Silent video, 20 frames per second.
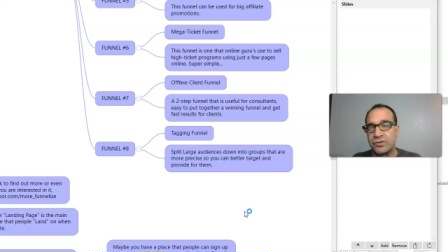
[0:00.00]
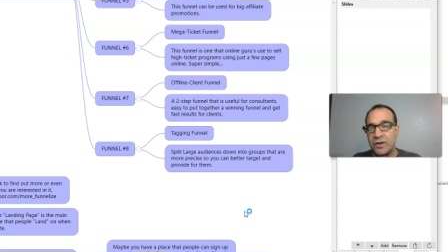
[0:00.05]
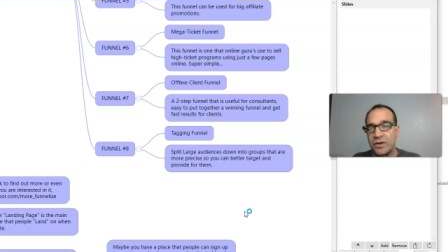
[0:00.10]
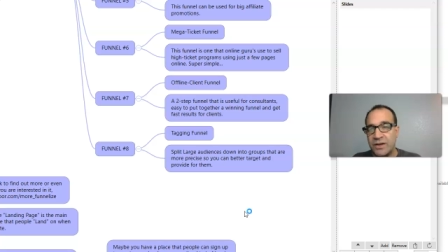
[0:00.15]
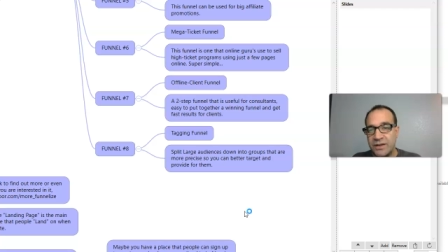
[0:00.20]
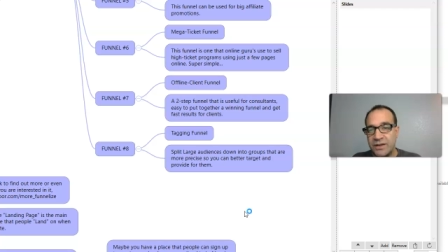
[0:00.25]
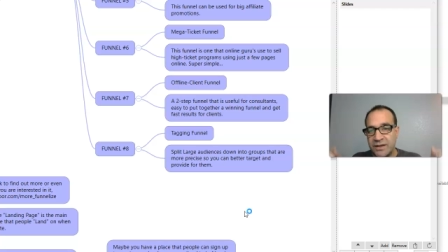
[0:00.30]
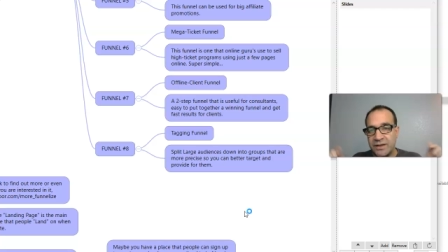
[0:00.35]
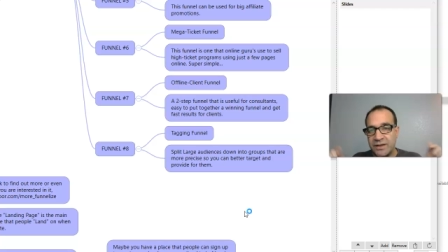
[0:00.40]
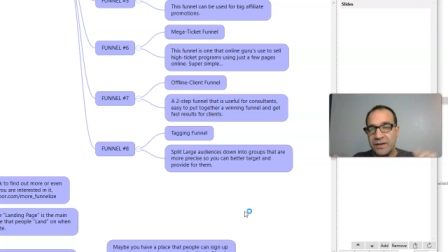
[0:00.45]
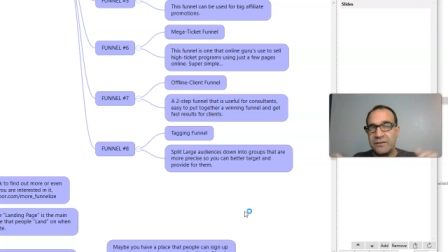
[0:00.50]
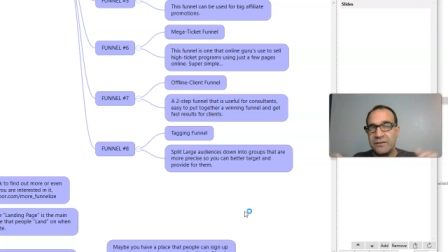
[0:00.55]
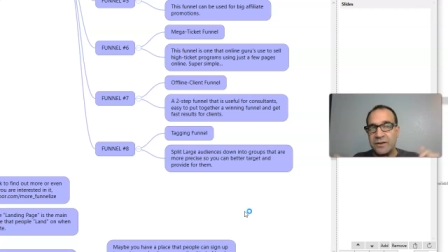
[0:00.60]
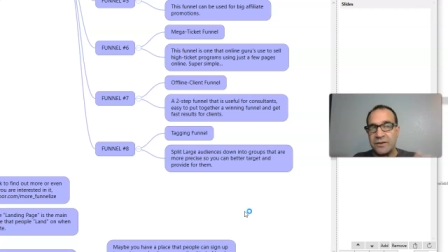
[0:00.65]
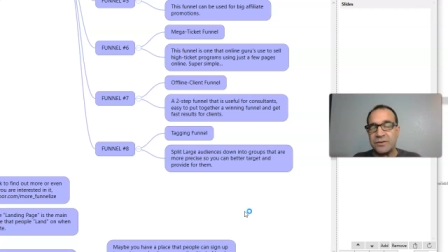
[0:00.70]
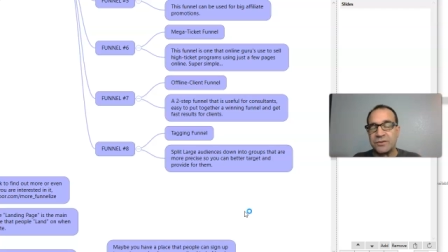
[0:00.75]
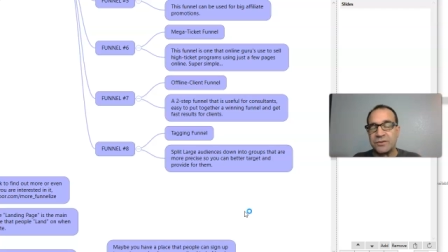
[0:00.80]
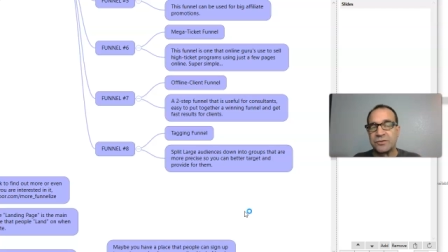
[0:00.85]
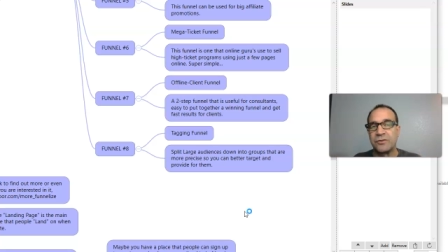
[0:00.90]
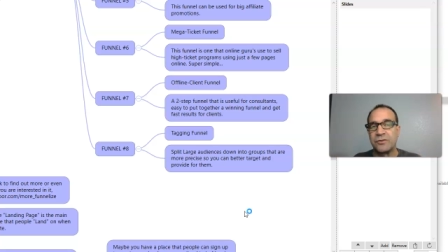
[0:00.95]
training in
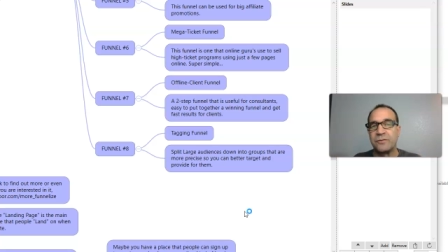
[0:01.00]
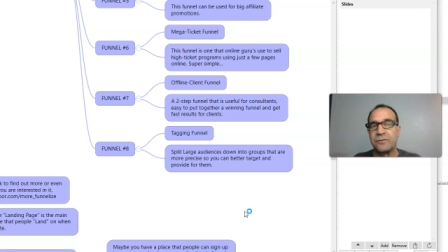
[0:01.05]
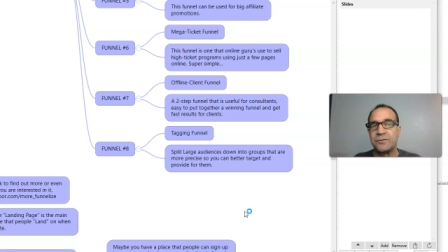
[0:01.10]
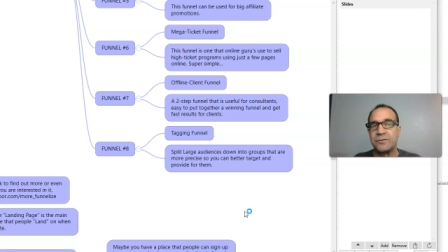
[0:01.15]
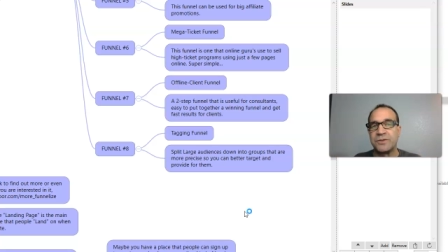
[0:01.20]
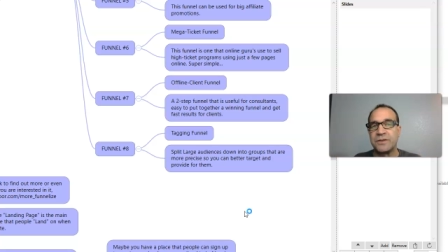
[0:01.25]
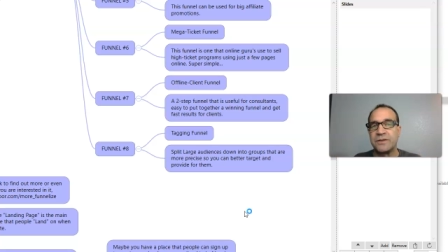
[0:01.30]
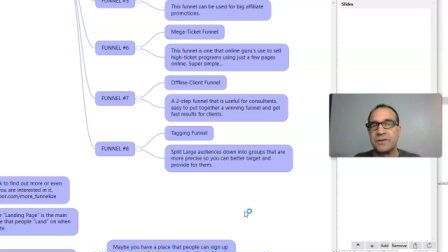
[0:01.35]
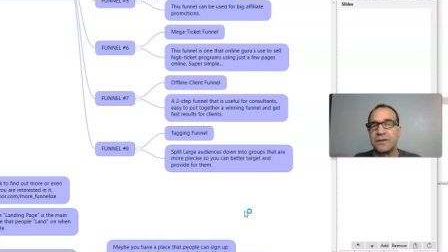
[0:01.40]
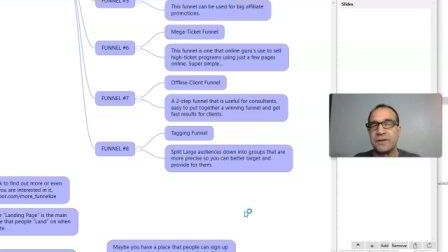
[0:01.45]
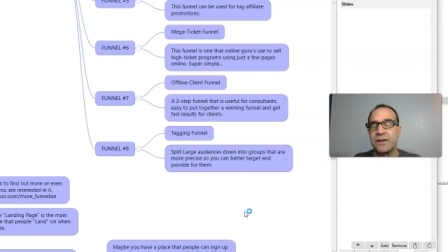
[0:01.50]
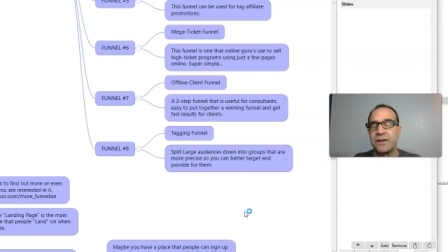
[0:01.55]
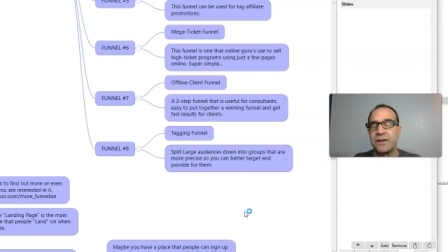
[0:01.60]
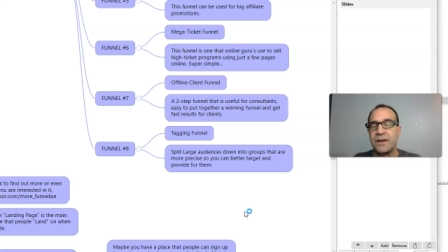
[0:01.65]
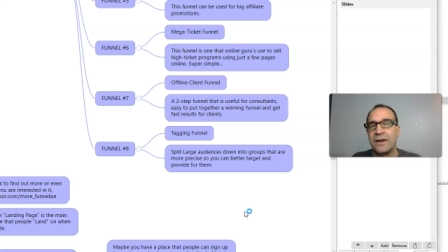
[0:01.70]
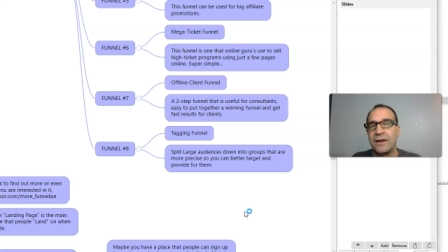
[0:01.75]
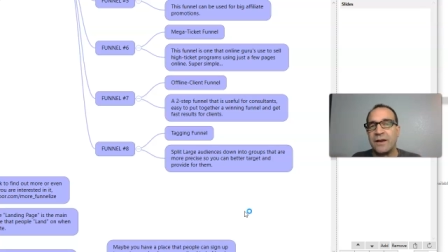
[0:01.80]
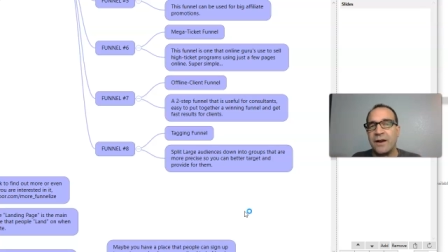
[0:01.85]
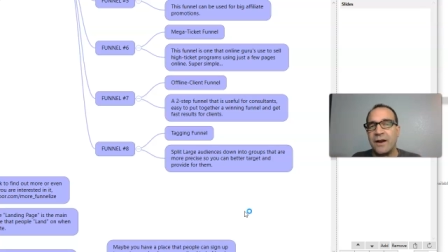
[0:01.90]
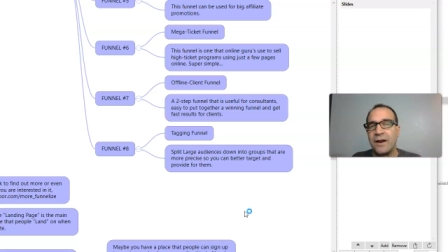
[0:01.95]
the description
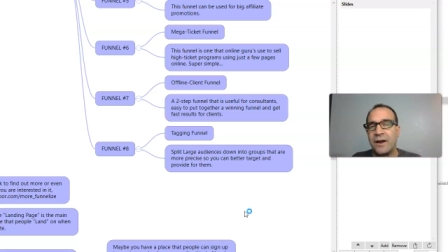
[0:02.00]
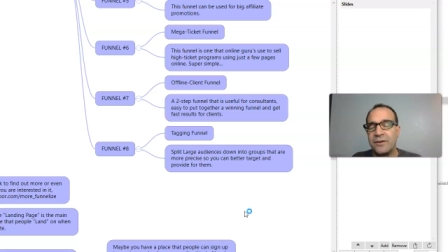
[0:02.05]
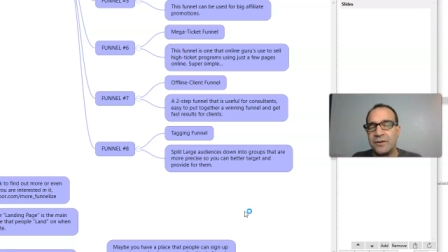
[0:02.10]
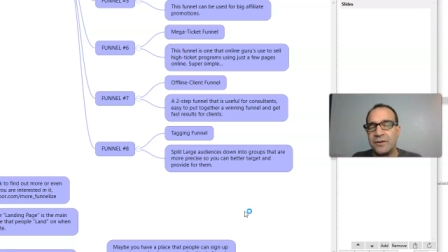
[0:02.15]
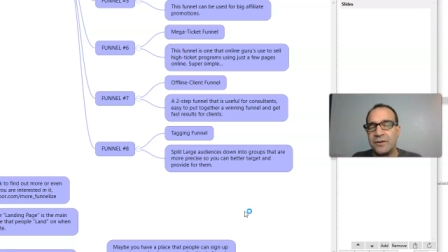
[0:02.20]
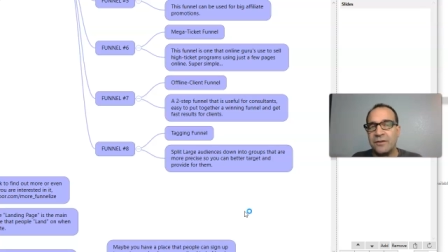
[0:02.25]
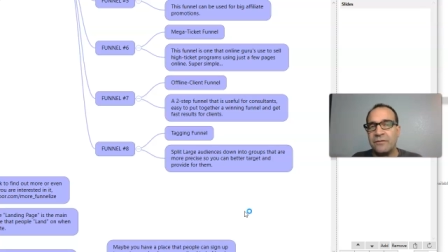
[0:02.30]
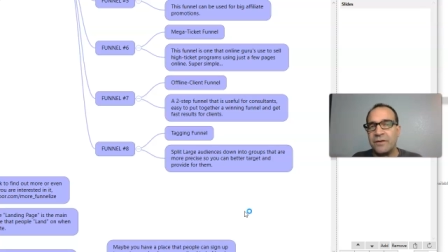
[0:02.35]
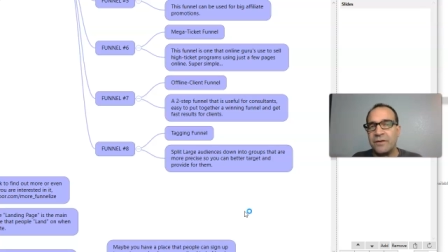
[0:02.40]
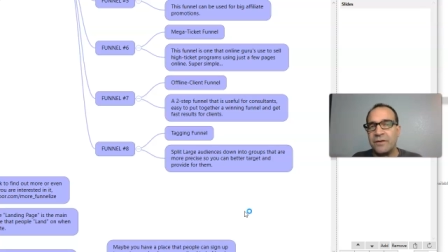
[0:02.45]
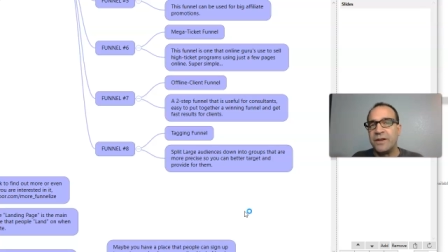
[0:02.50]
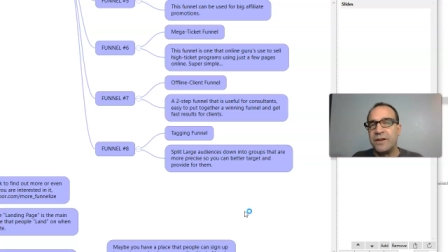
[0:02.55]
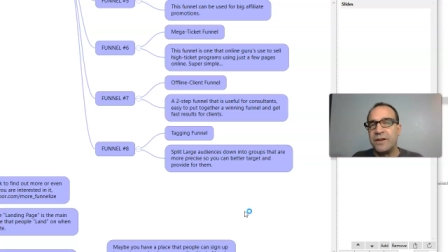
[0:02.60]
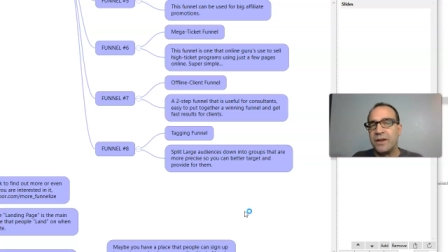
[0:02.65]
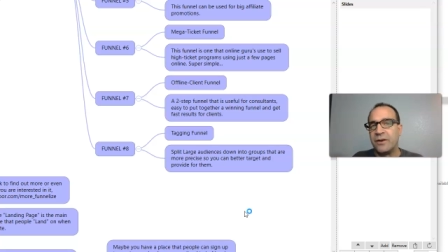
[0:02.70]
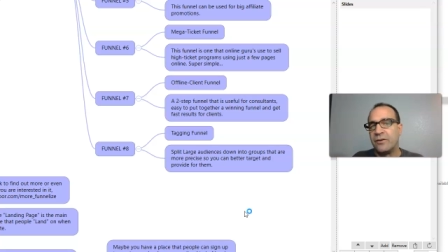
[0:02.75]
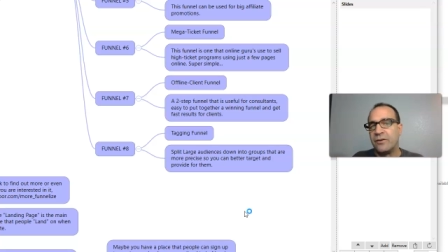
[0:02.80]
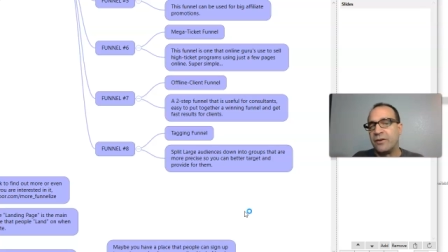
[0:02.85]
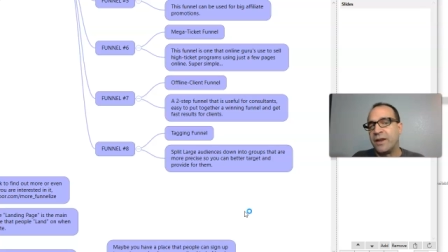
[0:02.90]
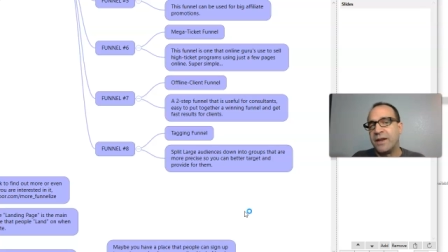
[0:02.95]
under the
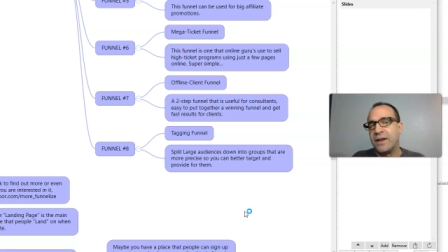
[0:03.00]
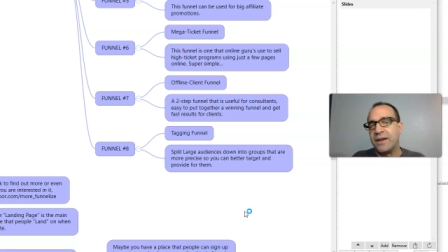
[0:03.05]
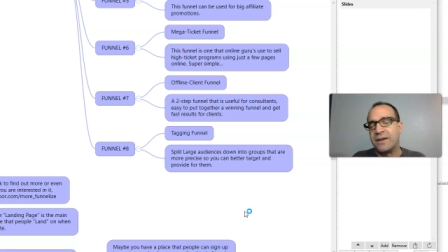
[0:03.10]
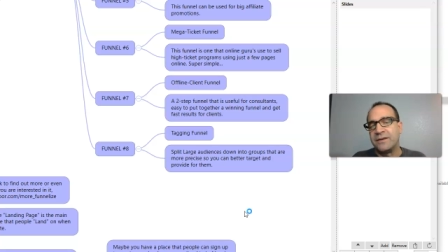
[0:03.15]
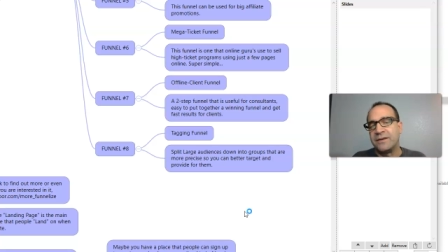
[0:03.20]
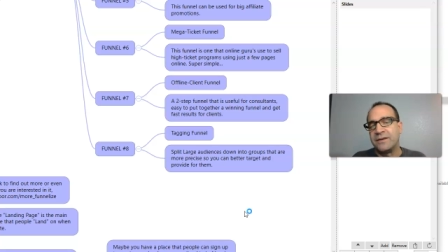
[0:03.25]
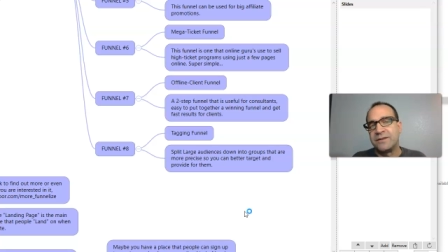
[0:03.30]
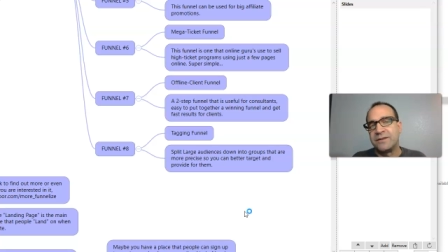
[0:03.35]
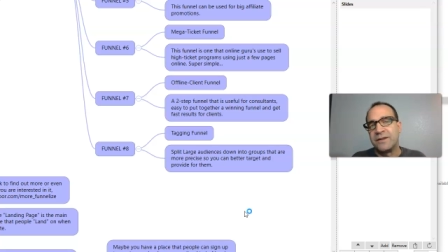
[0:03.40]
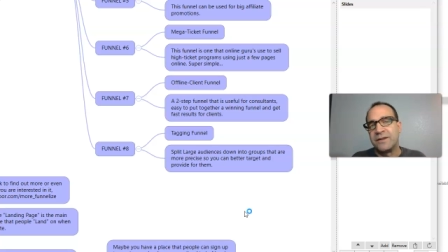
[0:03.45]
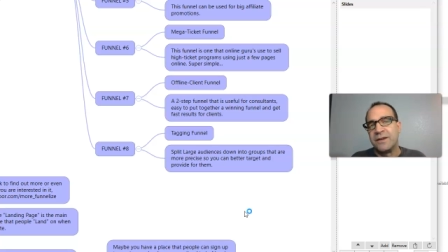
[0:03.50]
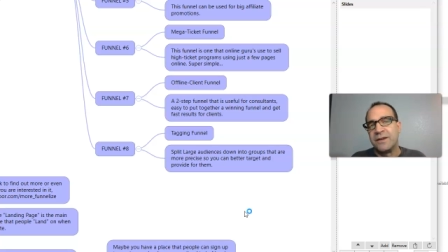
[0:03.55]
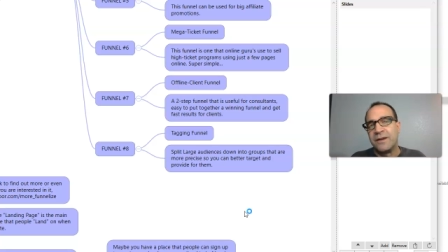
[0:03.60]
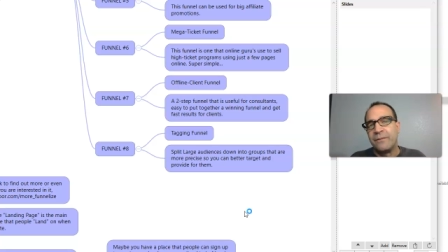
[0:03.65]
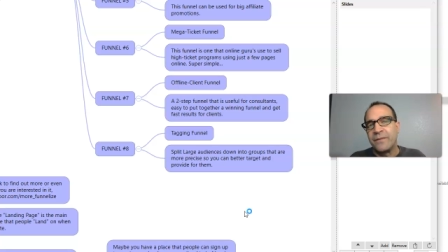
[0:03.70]
video, and